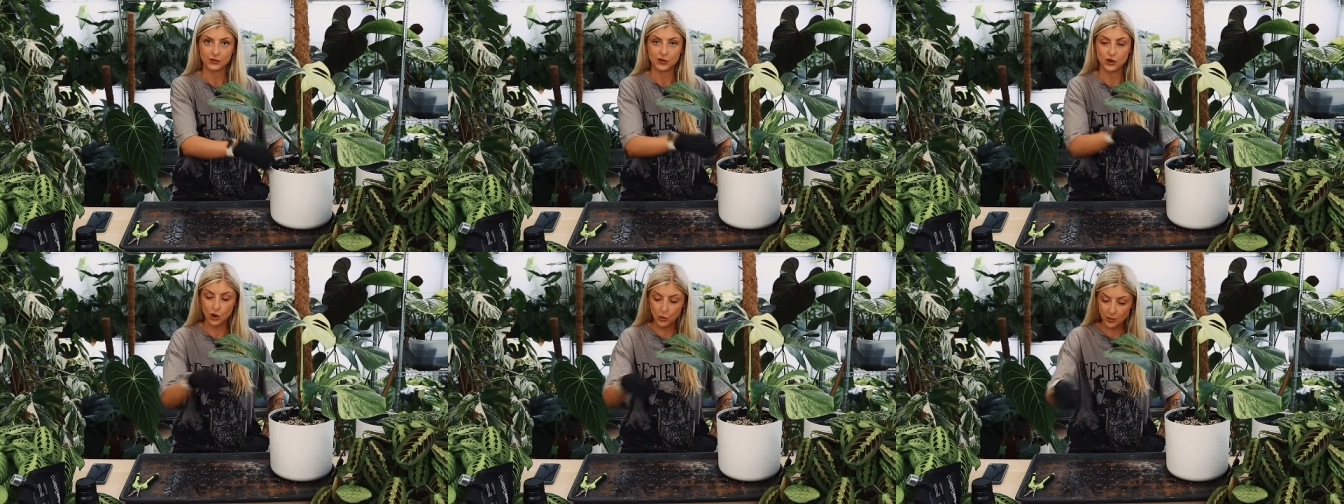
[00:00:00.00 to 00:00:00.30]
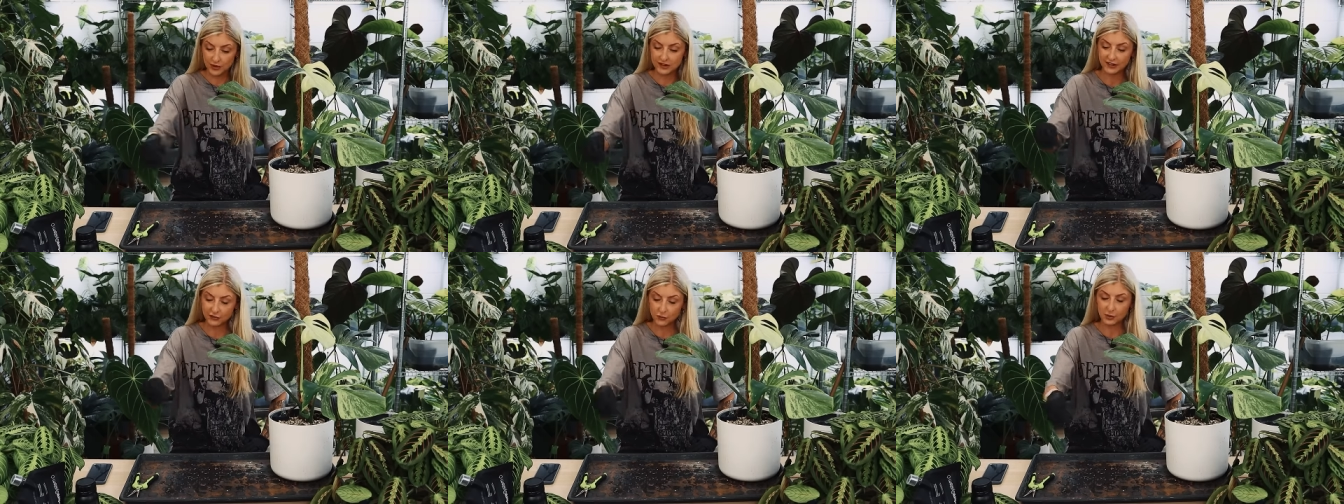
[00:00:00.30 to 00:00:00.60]

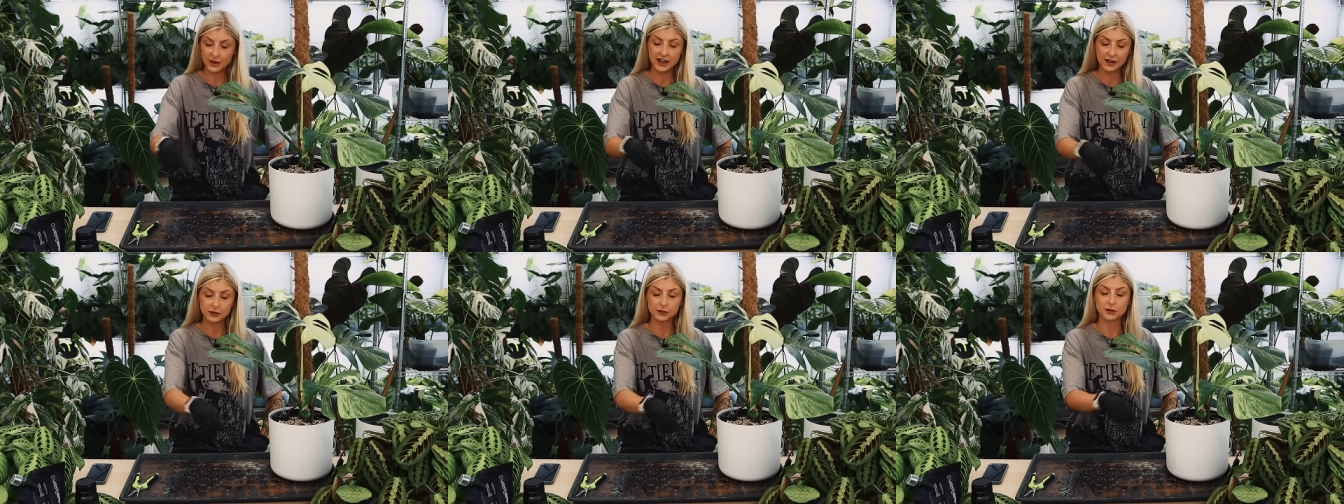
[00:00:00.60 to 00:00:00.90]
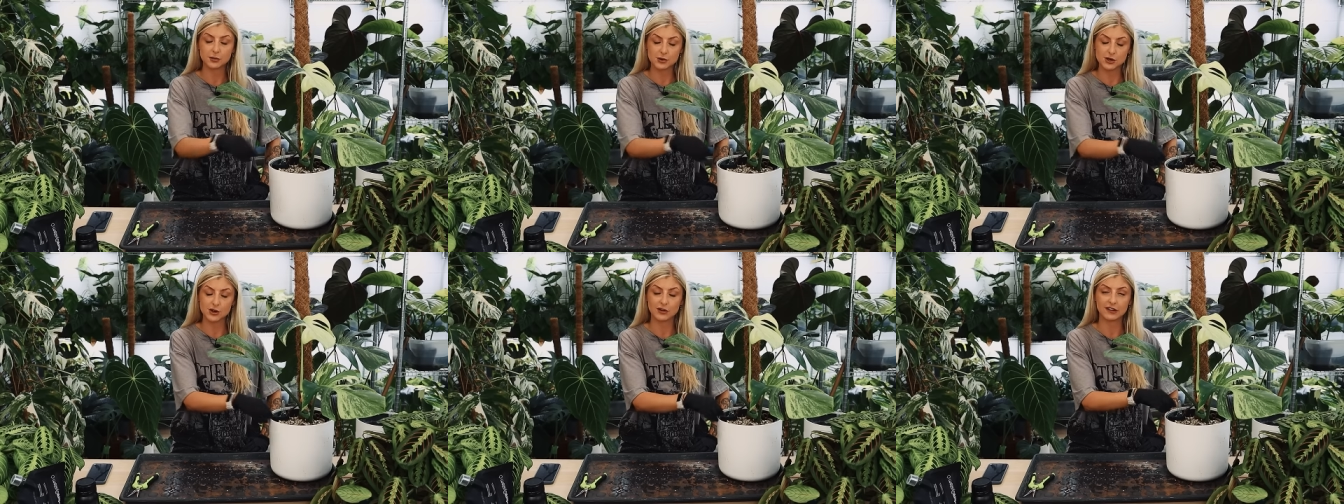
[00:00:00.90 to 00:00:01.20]
Nobody's ever been able
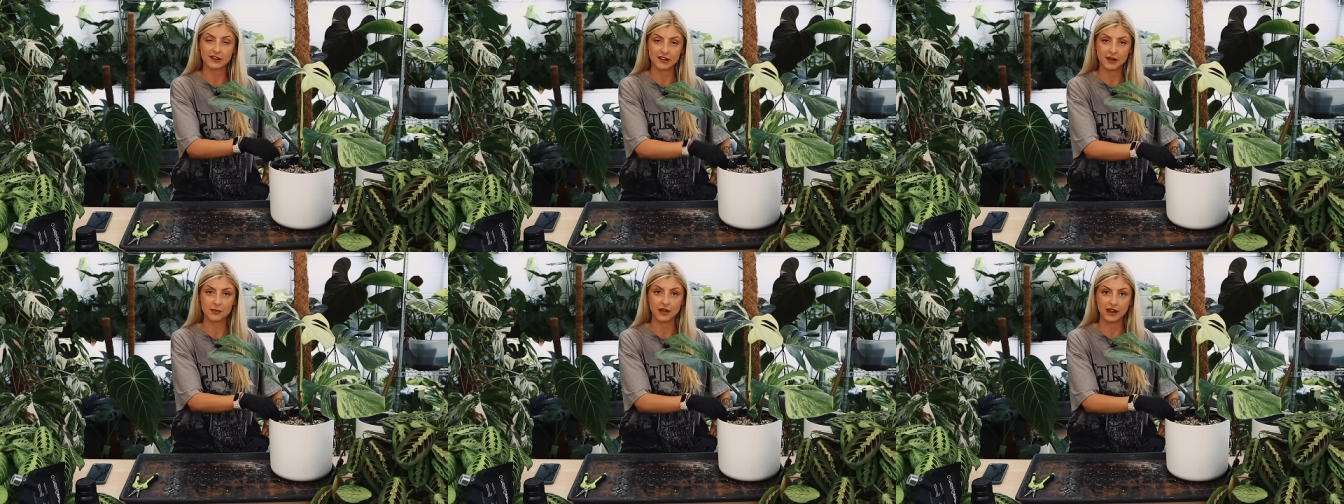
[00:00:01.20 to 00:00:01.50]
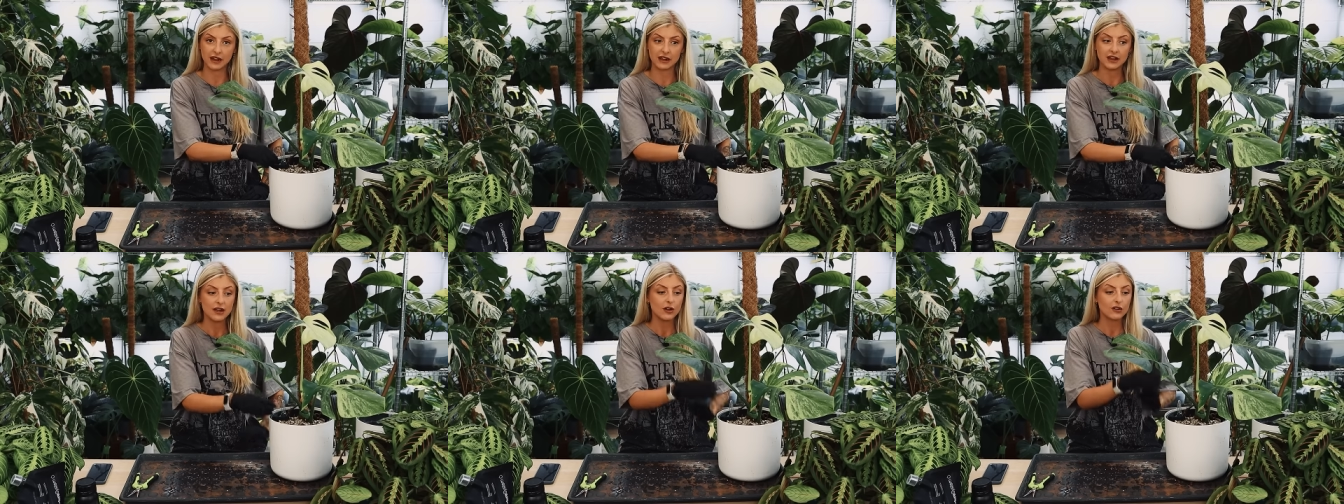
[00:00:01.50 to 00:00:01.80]
to produce the same
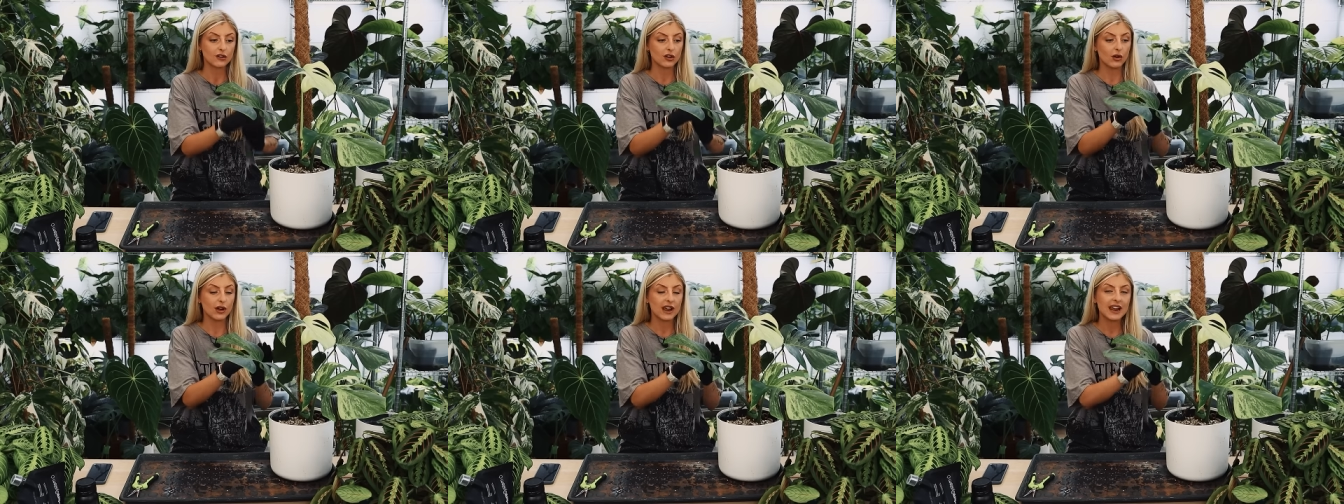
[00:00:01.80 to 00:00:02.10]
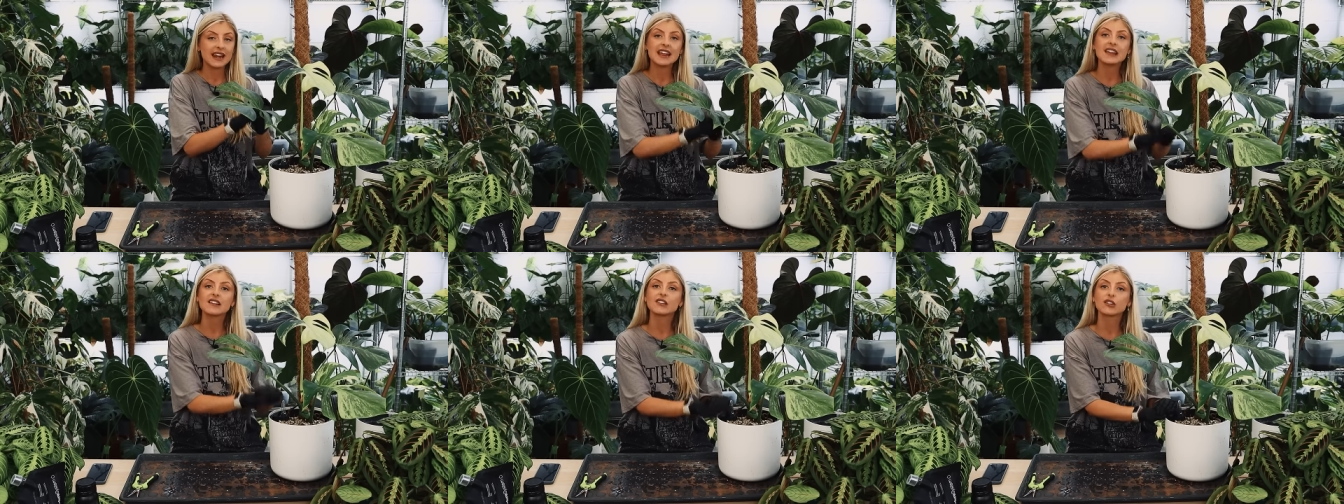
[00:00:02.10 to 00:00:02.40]
thing. So
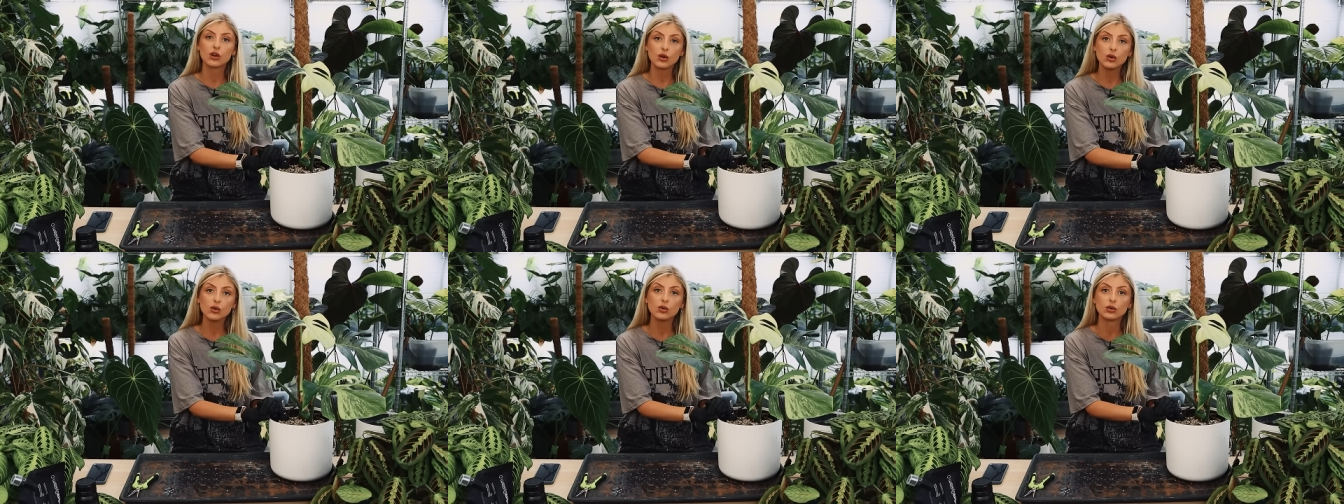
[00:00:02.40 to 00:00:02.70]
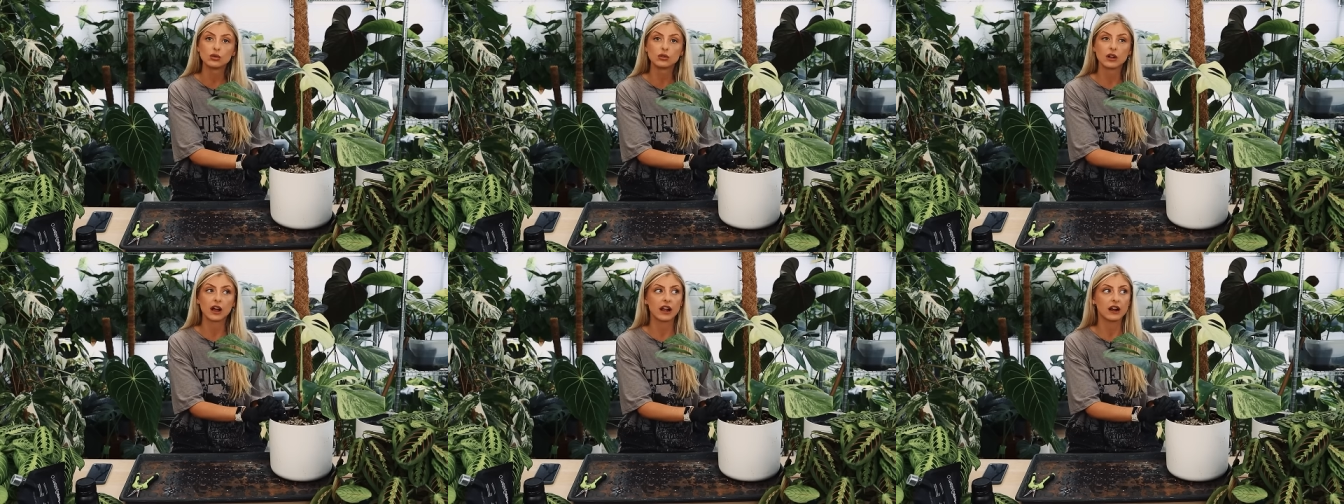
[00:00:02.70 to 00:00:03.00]
it is cool.